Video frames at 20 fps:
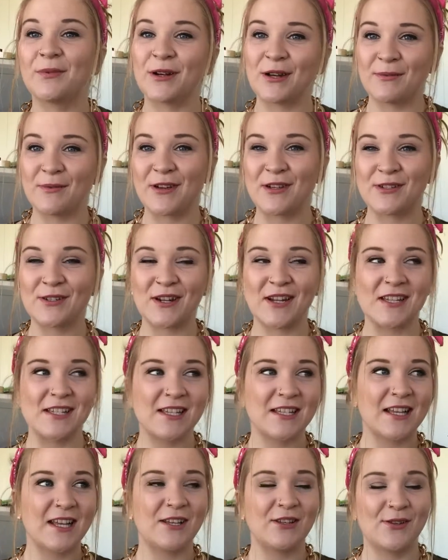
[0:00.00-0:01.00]
body
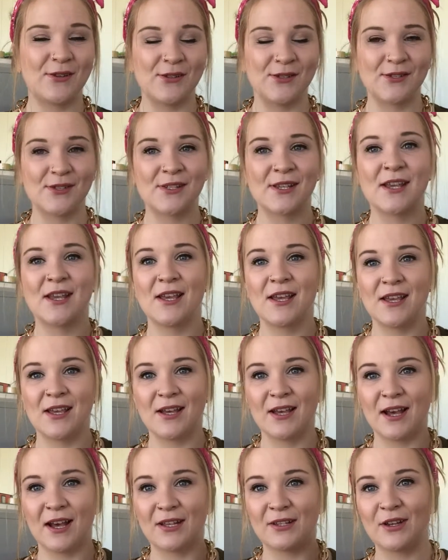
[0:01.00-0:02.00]
moisturizers I use
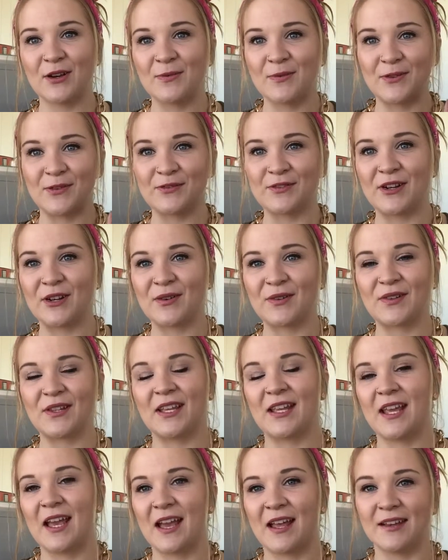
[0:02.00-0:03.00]
a lot more
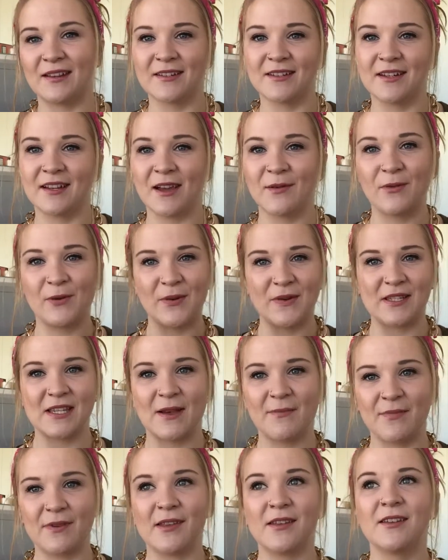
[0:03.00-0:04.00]
frequently, and I'm always
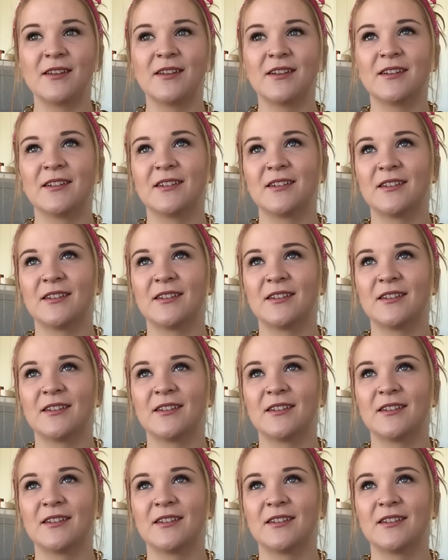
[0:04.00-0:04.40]
happy